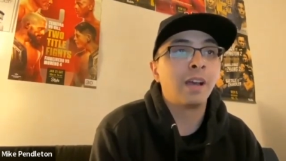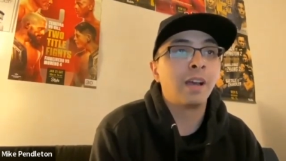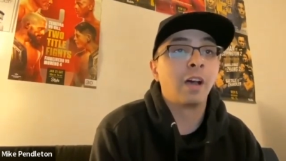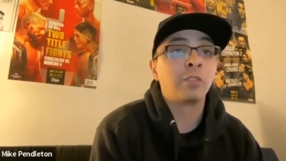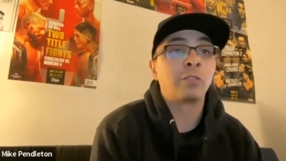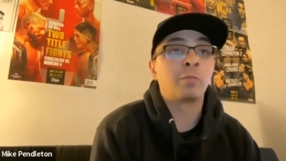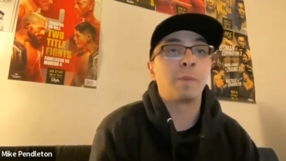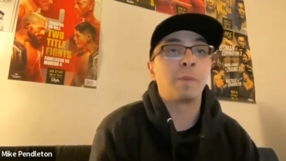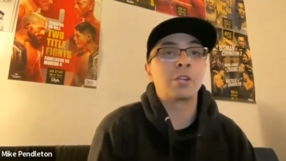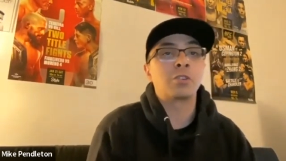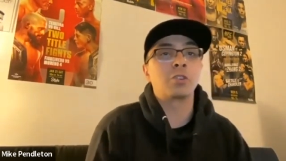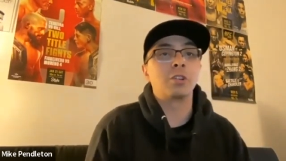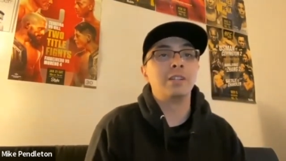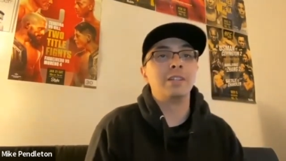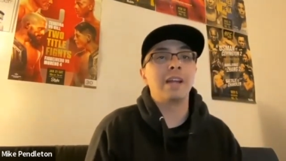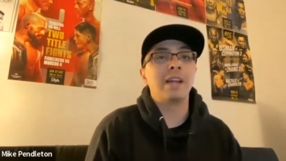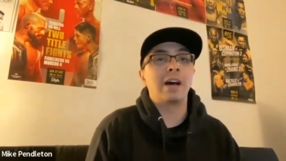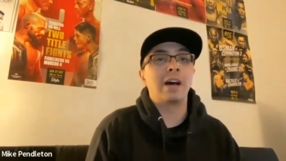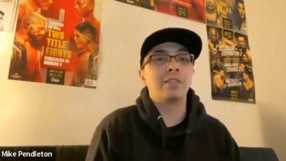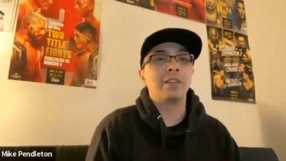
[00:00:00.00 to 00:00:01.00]
especially
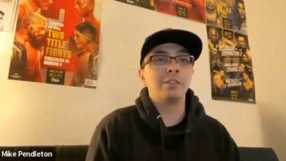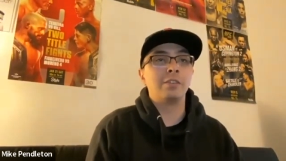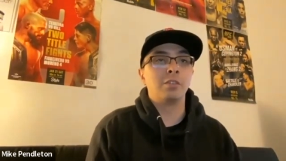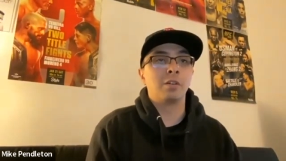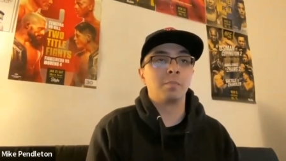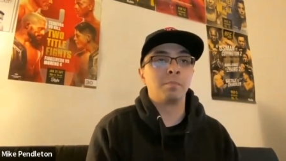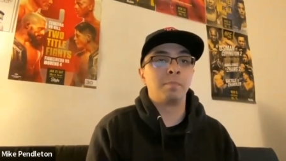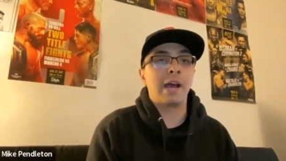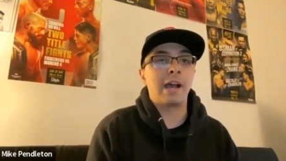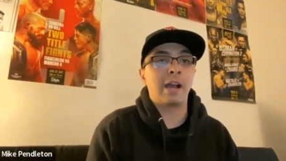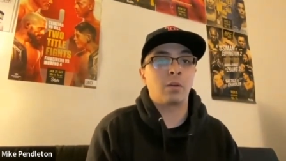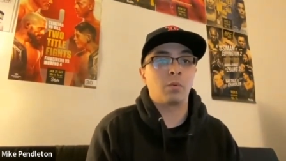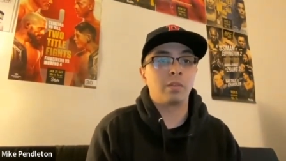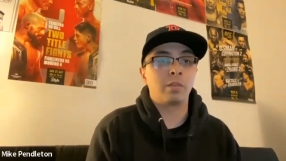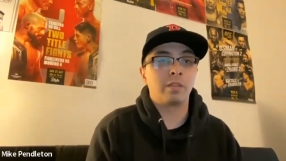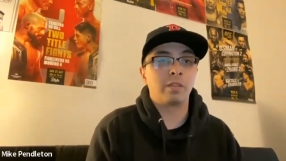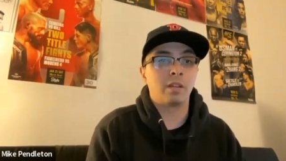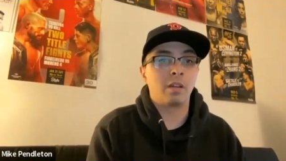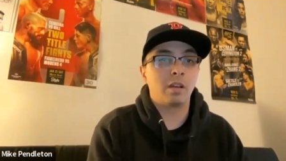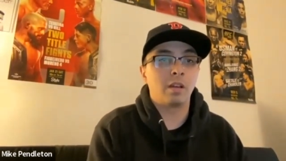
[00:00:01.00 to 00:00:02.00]
now that you're back
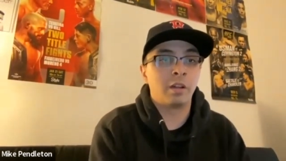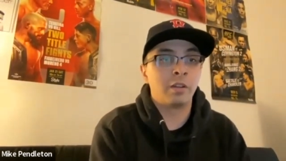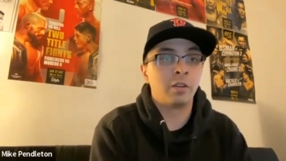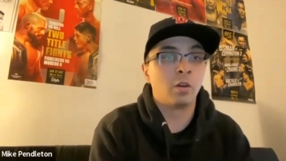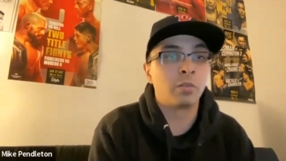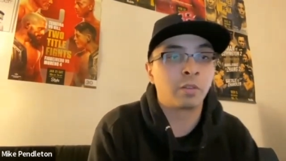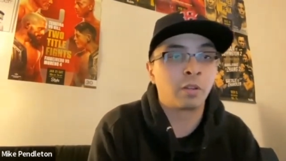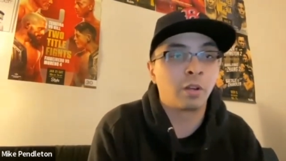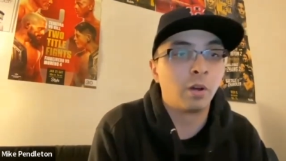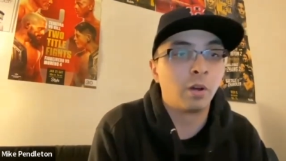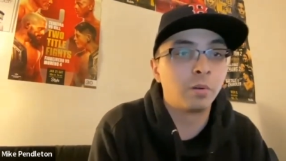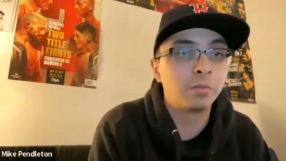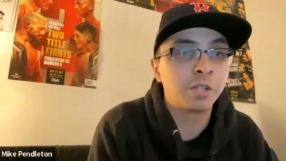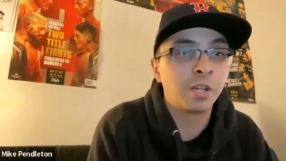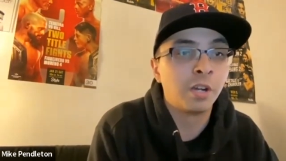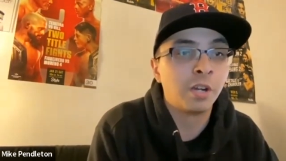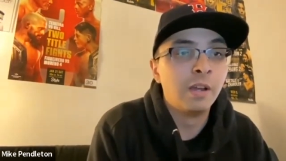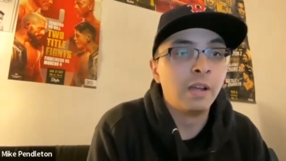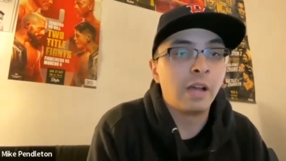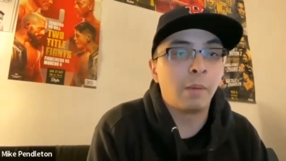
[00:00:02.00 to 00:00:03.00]
with a, an old
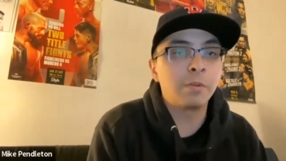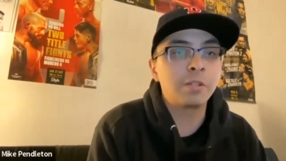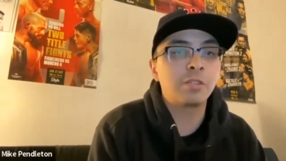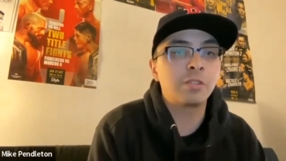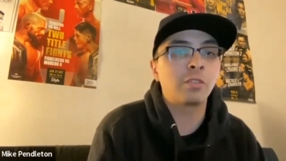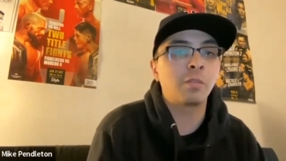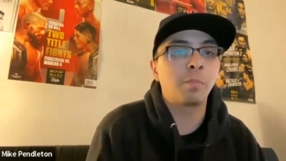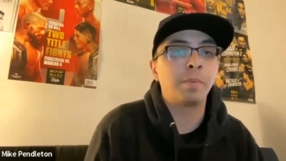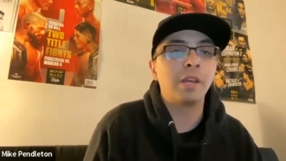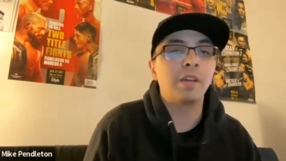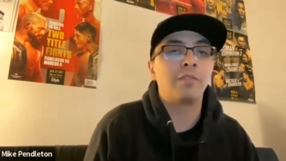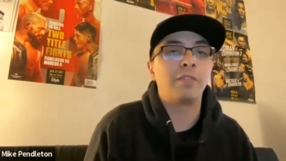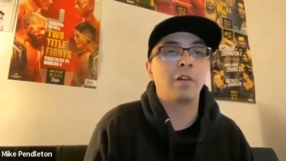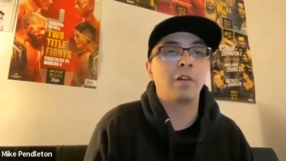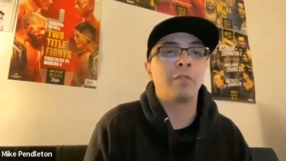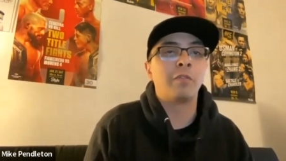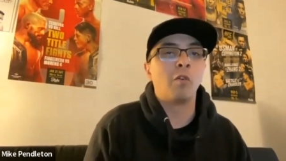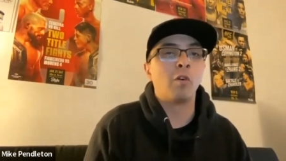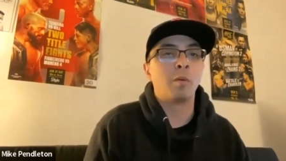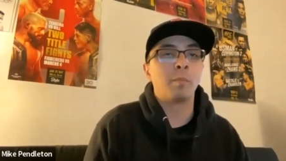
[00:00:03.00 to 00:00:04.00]
coach, how much does the P F L
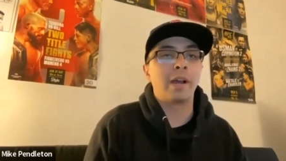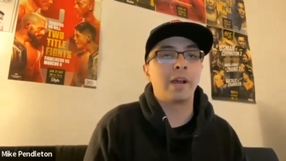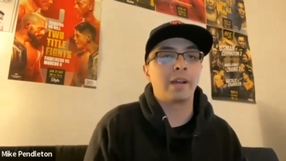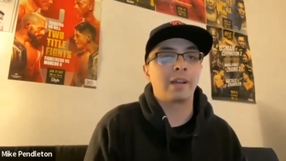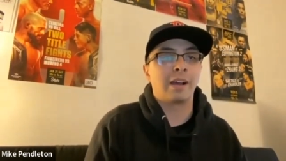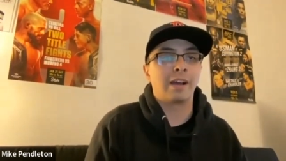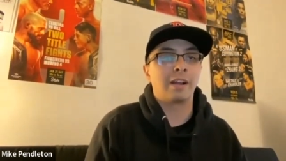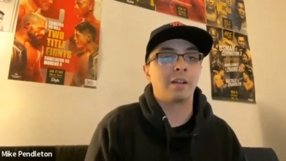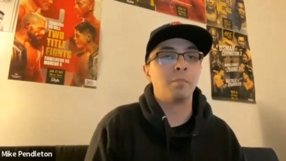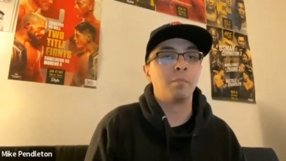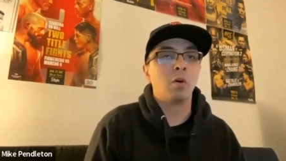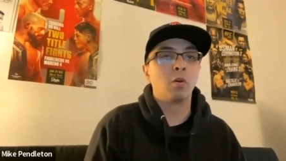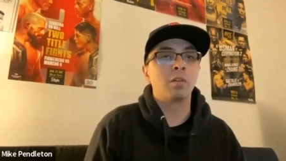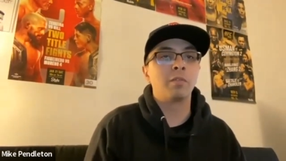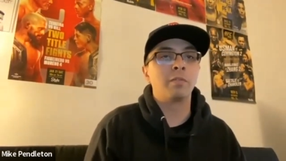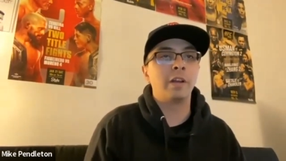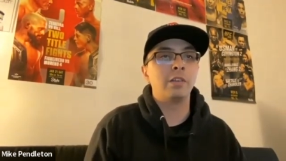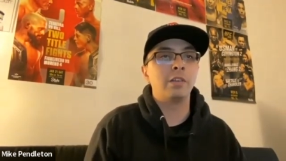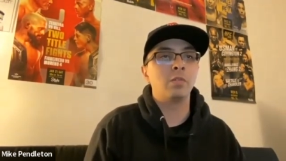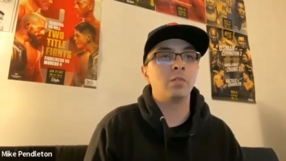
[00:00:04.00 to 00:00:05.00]
format kind of
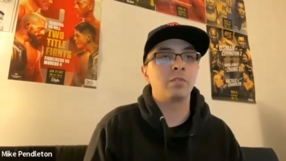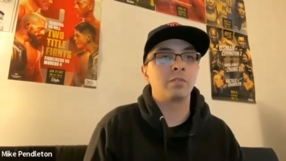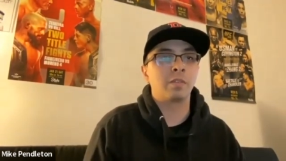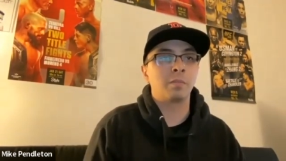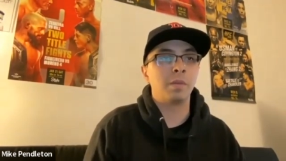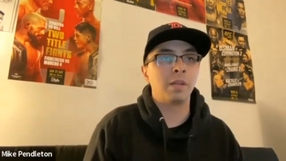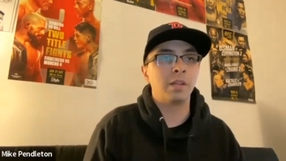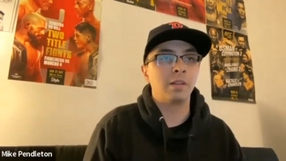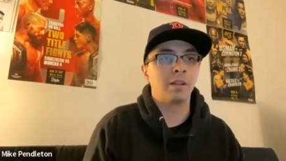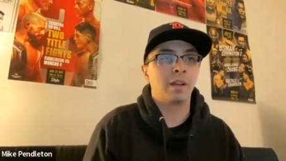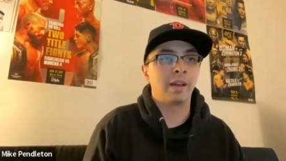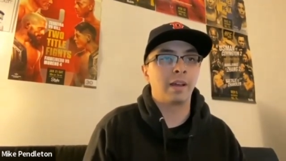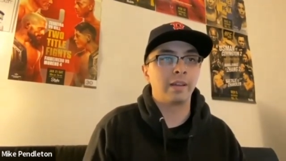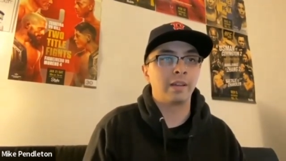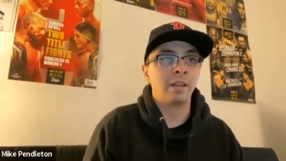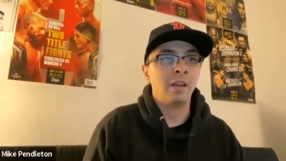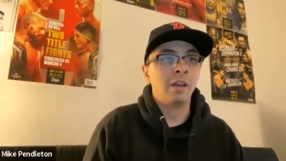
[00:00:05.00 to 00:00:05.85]
motivate you to be like,